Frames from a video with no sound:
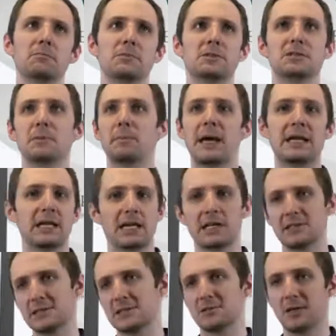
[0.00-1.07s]
depending
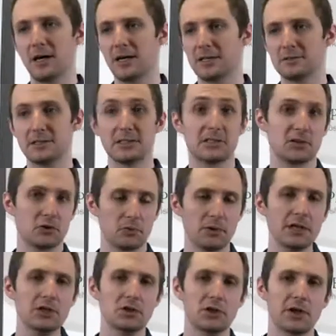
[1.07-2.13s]
on the
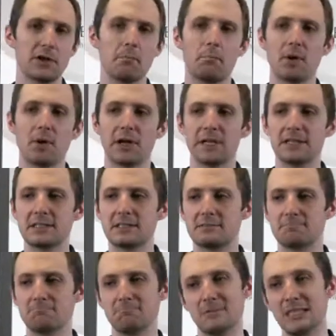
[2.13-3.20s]
situation, but it
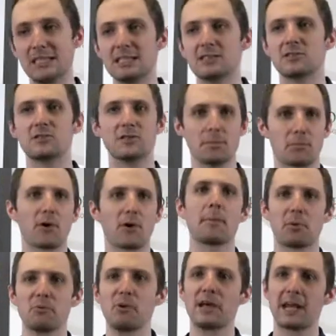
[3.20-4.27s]
is the
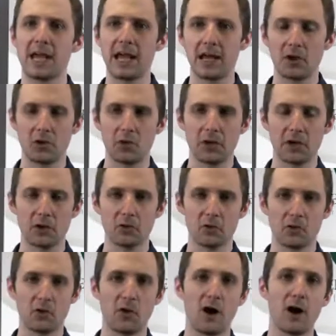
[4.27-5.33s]
proper way to handle it under
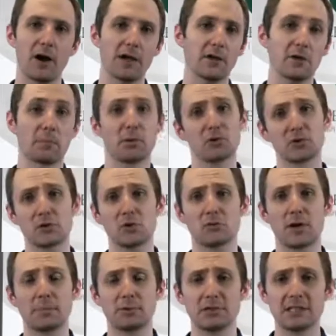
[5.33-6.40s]
the law. And the personal
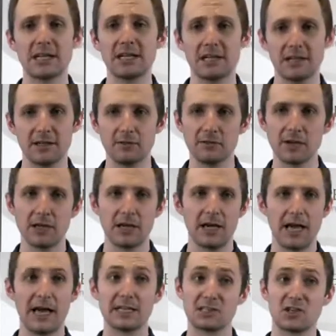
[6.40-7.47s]
representative
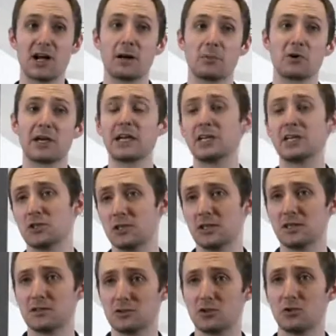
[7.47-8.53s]
has an
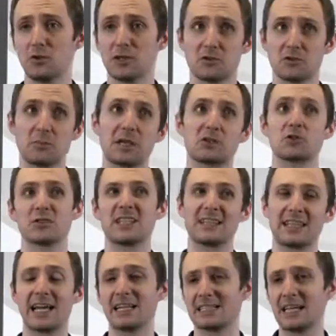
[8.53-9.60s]
obligation to also make sure that
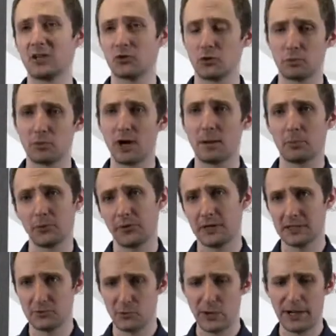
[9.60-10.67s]
that is handled properly
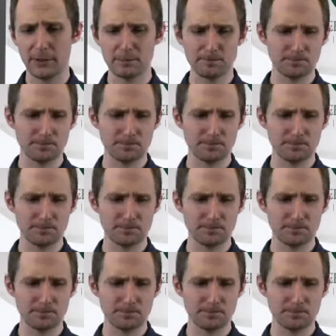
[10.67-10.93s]
as well.